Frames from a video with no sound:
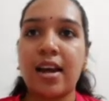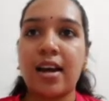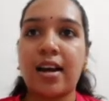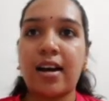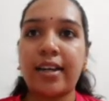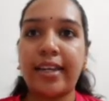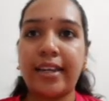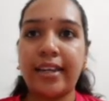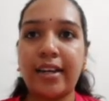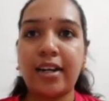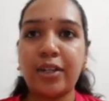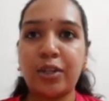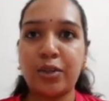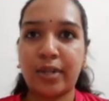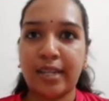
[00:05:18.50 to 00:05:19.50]
Here
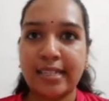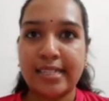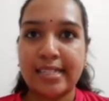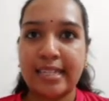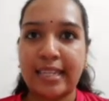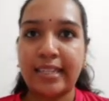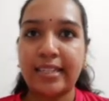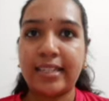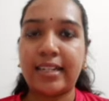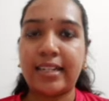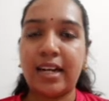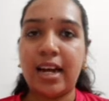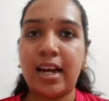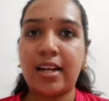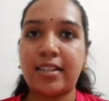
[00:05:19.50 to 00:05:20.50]
you can see
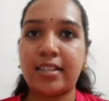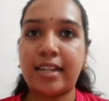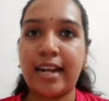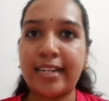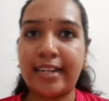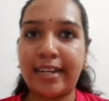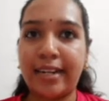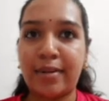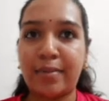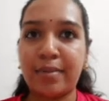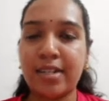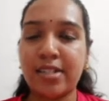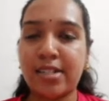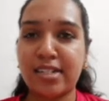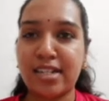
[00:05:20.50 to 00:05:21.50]
the red
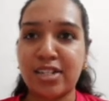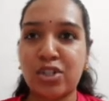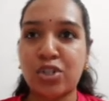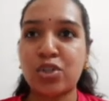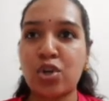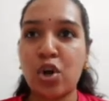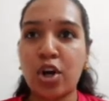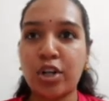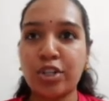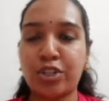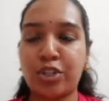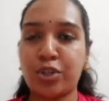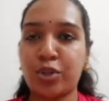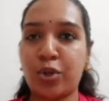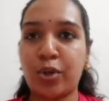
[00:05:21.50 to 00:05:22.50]
litmus does not
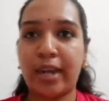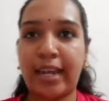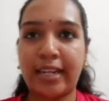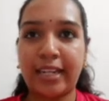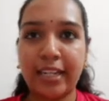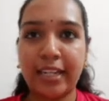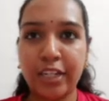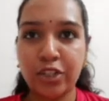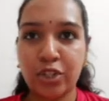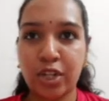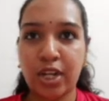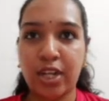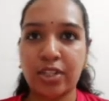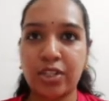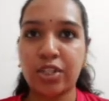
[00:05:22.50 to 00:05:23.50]
show any
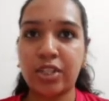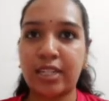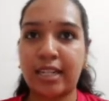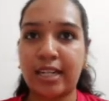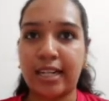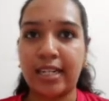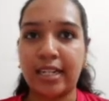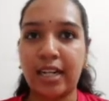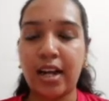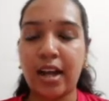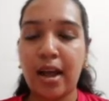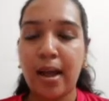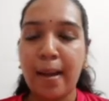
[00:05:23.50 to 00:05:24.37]
change in color,